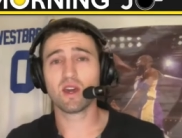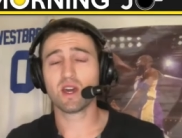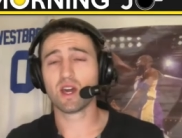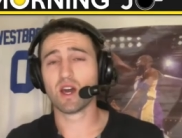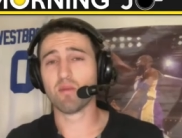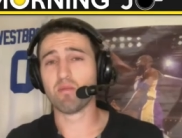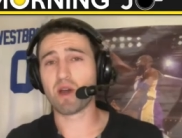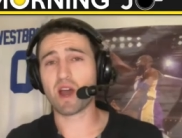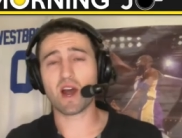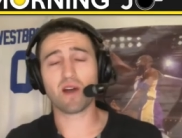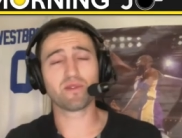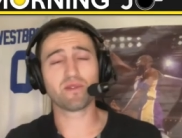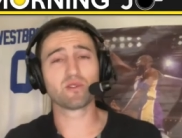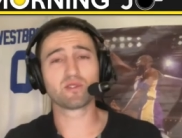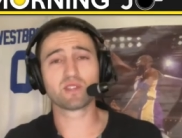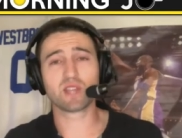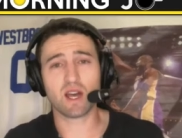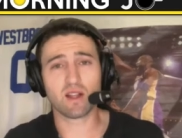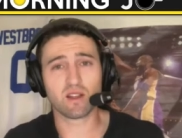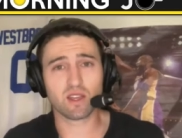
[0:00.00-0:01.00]
about those
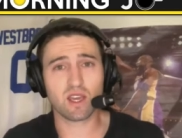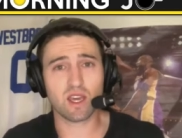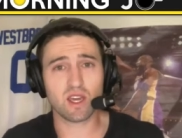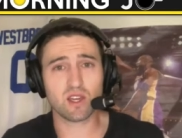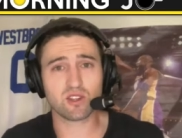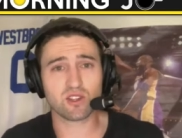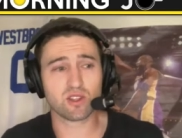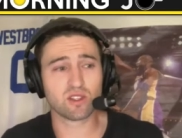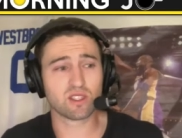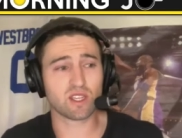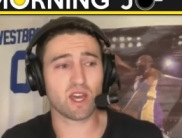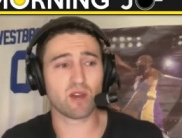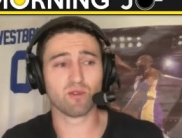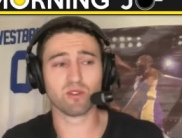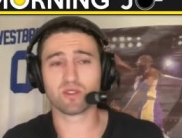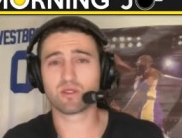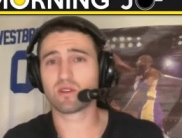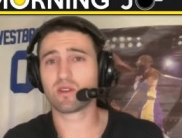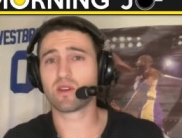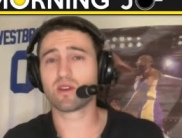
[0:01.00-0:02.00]
allegations. I
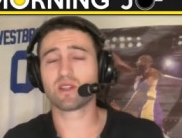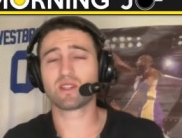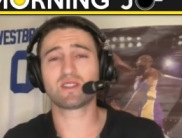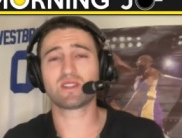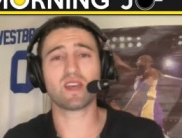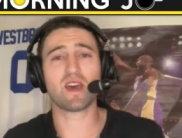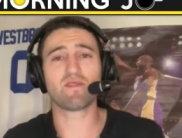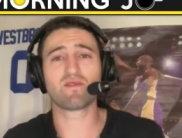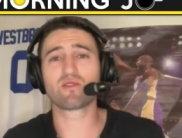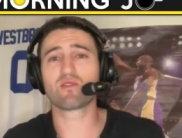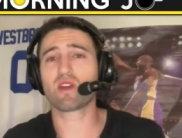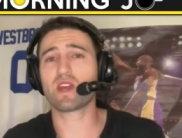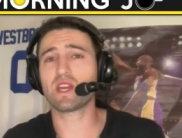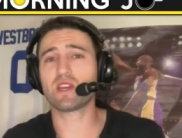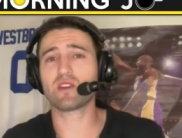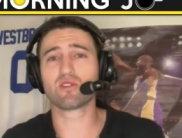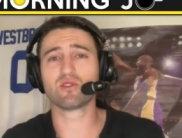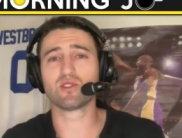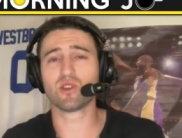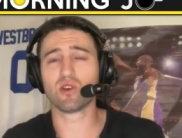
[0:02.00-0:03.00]
was 7 or 8
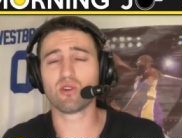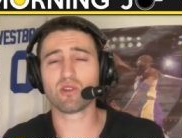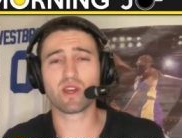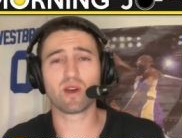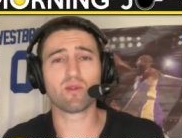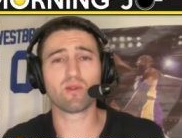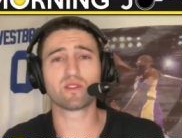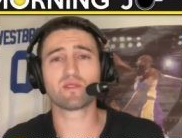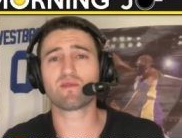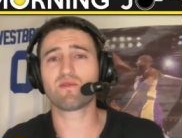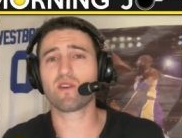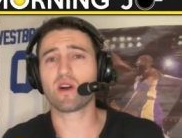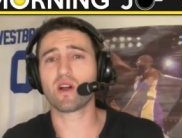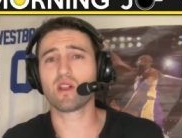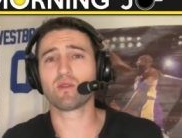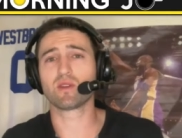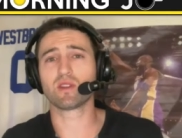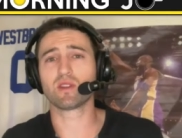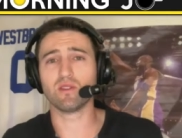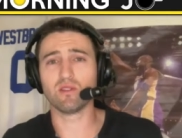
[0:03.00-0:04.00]
years old. I wasn't
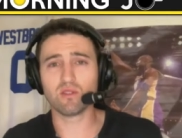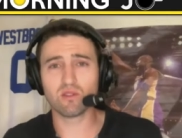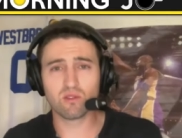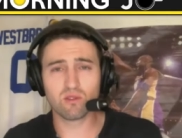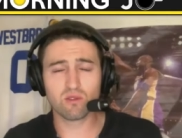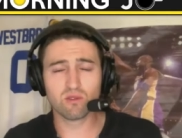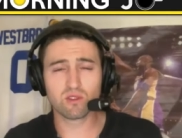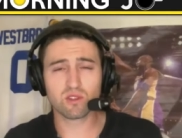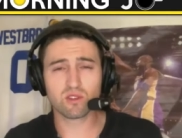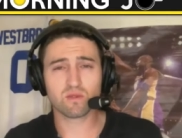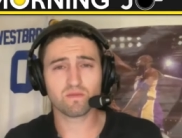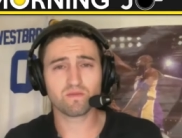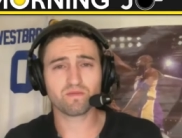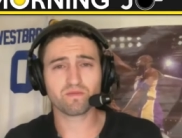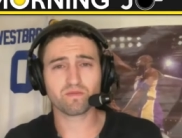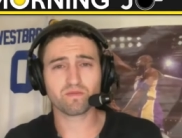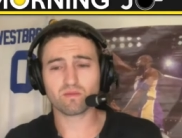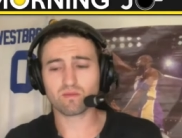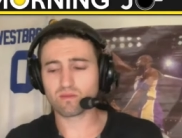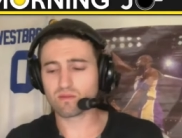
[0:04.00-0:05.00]
following the news.
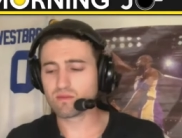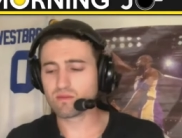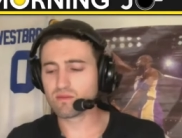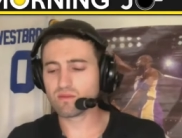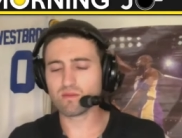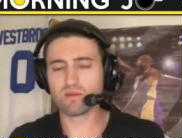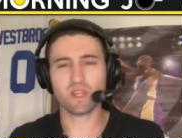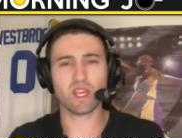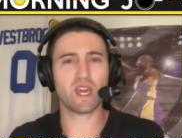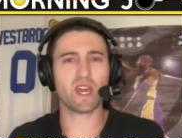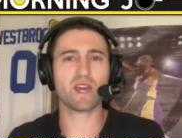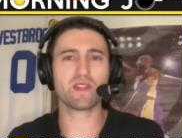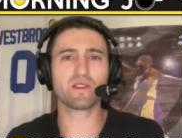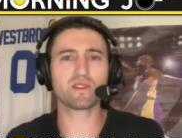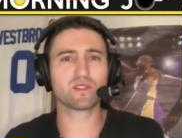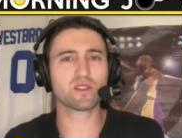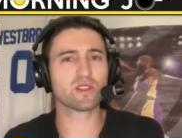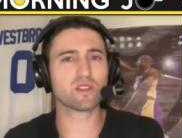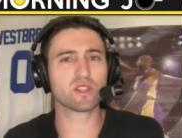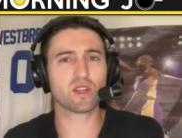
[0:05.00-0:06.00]
And
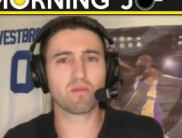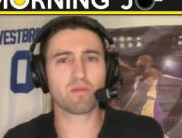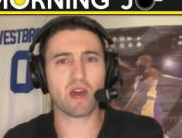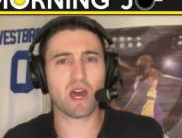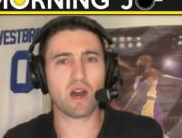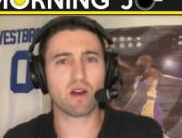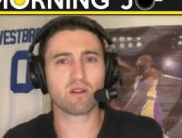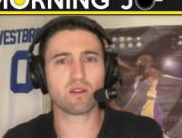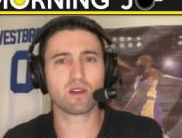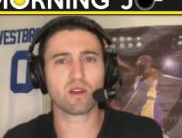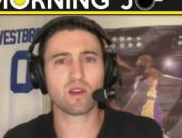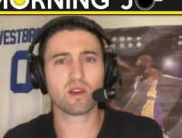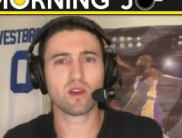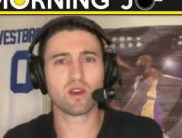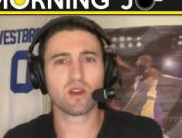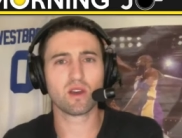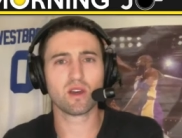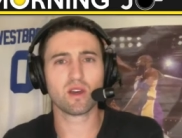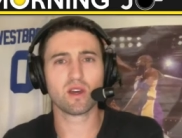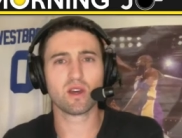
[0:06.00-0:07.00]
this isn't about
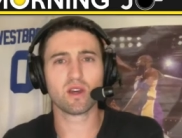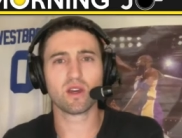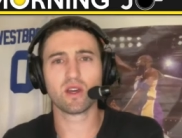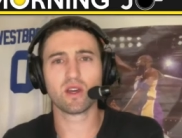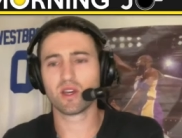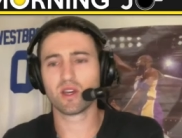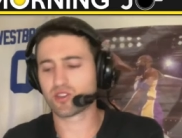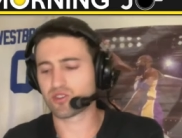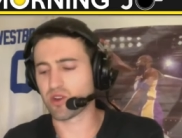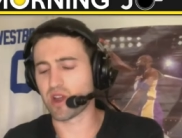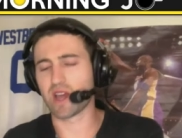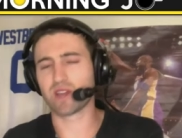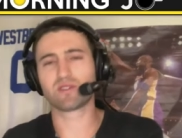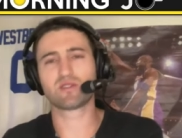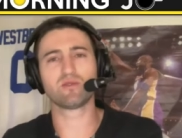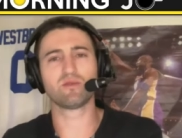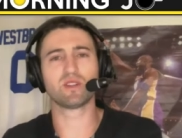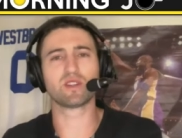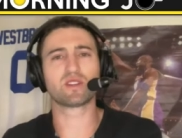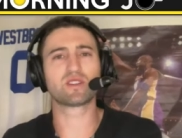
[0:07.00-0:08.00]
trying
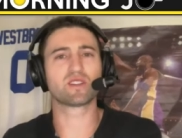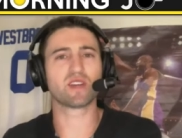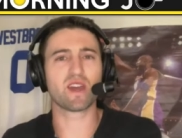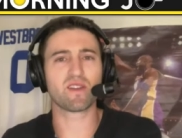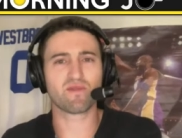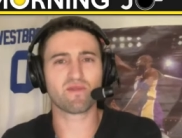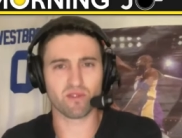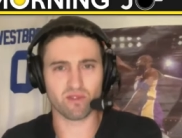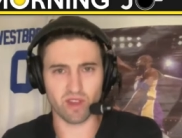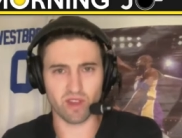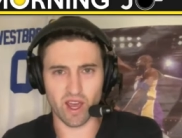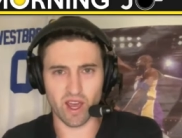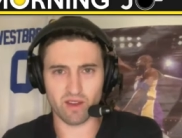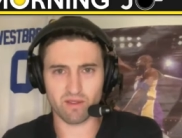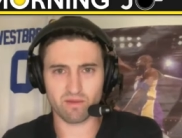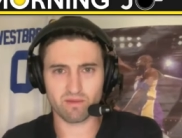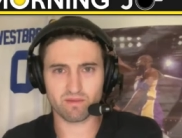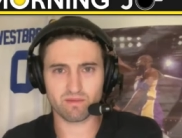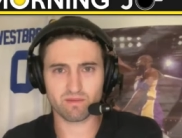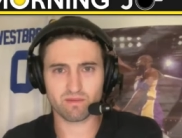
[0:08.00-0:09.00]
to decipher that
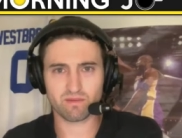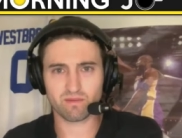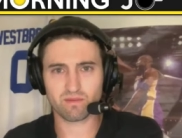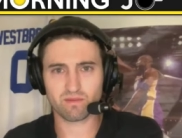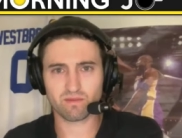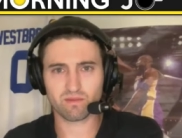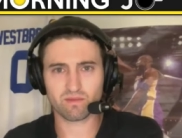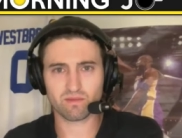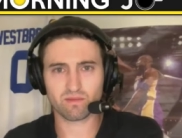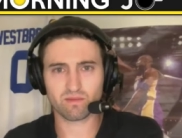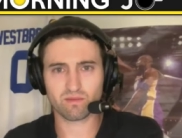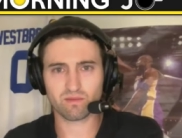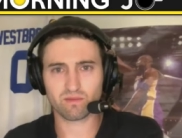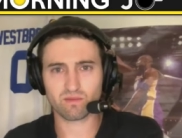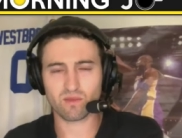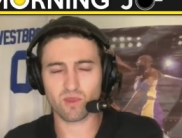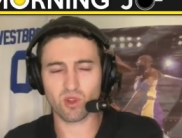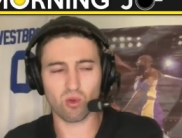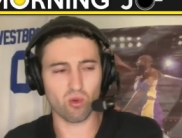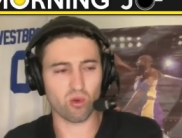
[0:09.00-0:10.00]

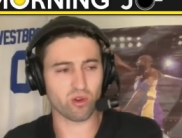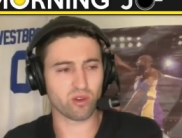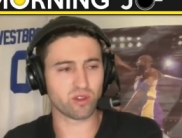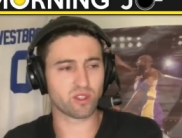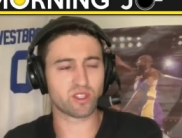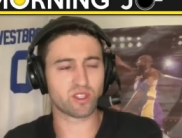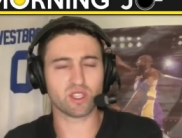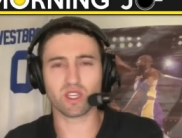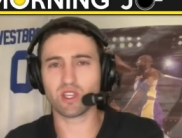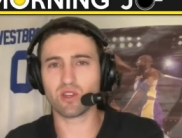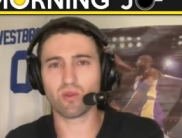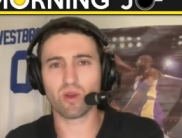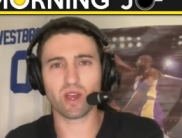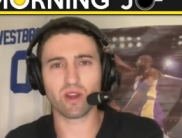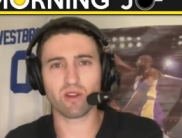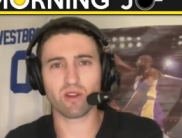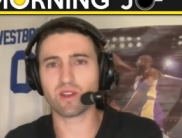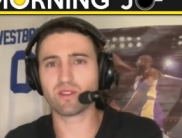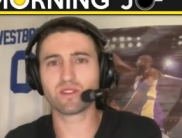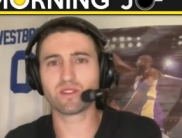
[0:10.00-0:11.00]
or insinuate
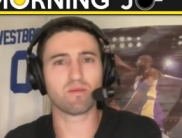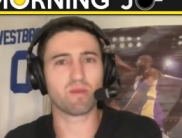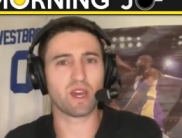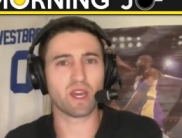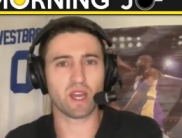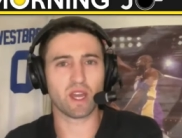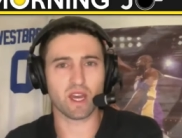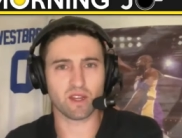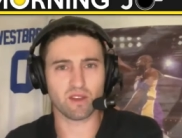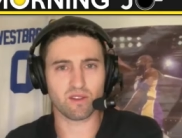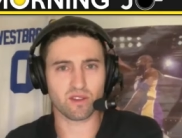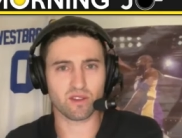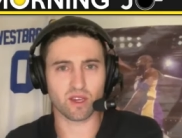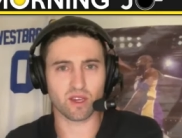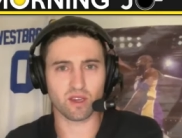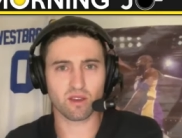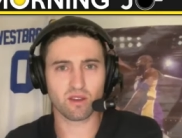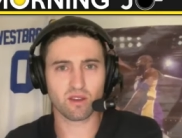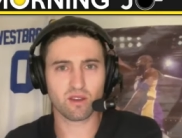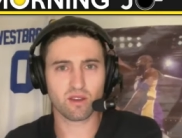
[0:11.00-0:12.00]
or intimate
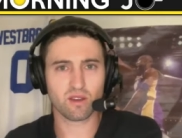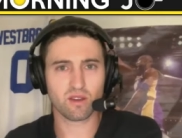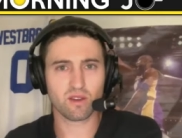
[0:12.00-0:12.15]
anything,